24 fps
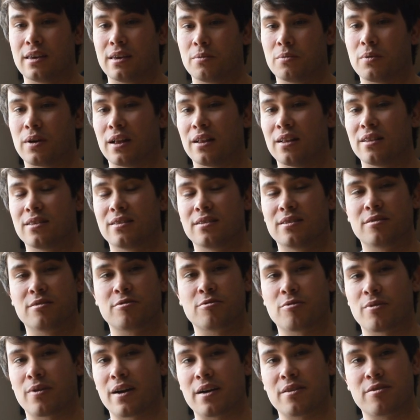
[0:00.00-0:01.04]
well,
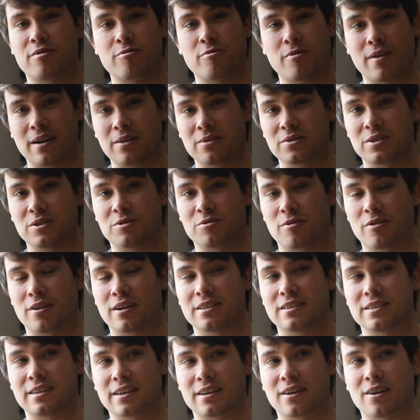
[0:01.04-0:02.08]
throughout his
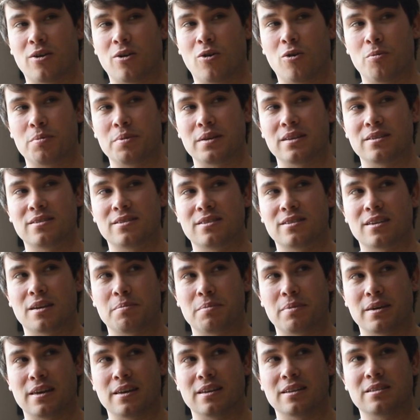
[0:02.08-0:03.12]
writing, hobbits
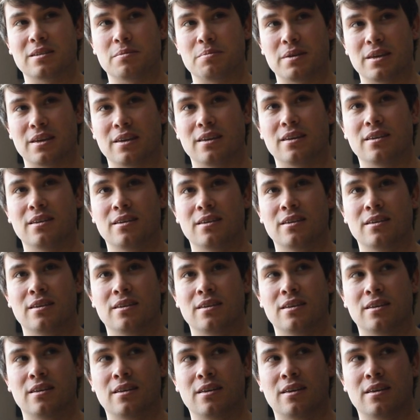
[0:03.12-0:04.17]
appear to be
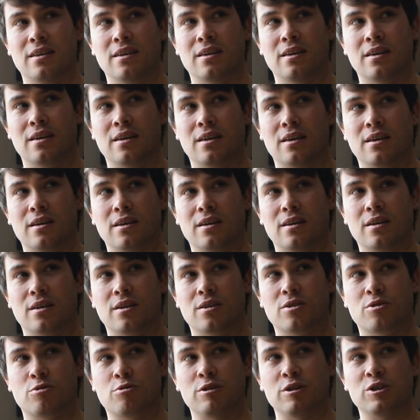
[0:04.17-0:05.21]

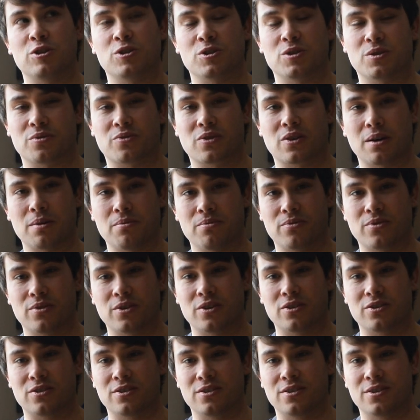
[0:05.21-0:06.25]
creatures of
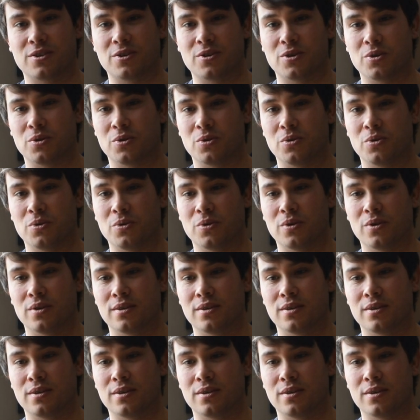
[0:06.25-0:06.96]
comfort who